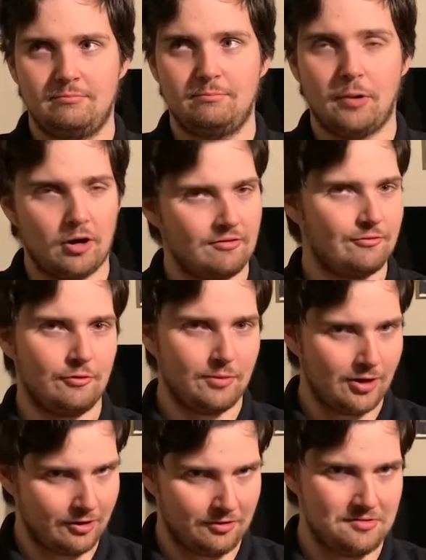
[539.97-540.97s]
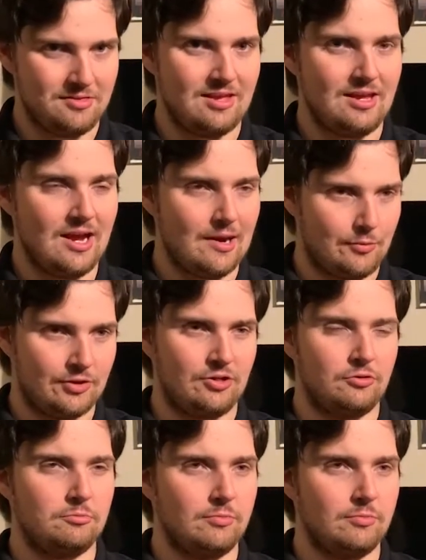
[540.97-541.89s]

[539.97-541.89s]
part for part the Hypercube